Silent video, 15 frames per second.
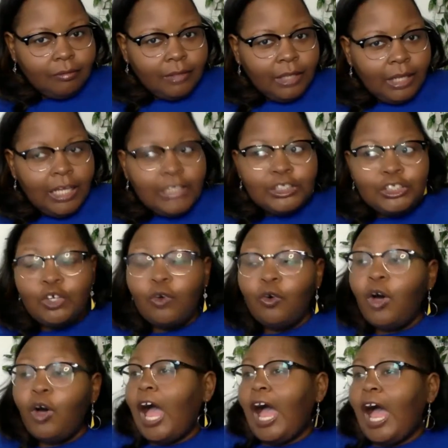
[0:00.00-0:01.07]
So
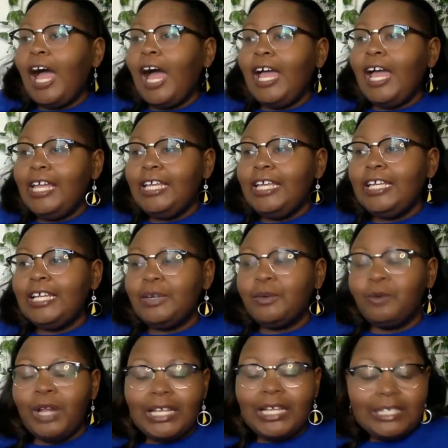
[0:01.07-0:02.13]
when
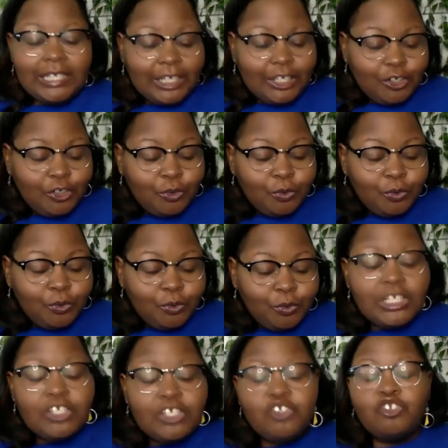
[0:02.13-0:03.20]
I say to you, this
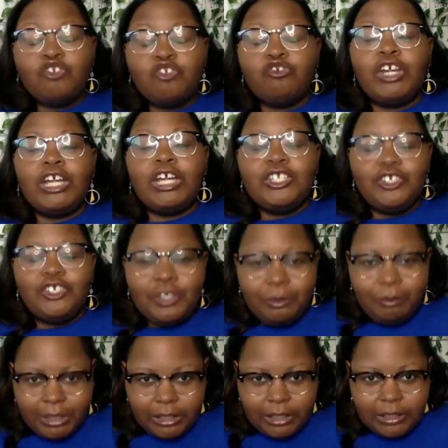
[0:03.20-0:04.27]
is stretching
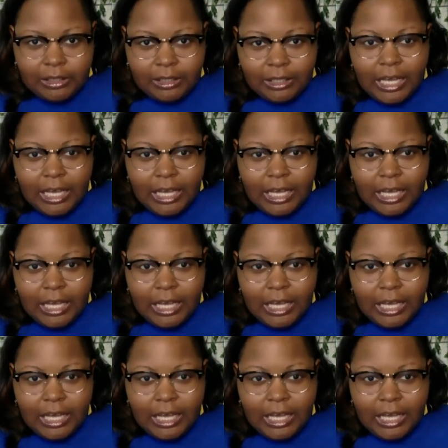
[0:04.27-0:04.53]
me.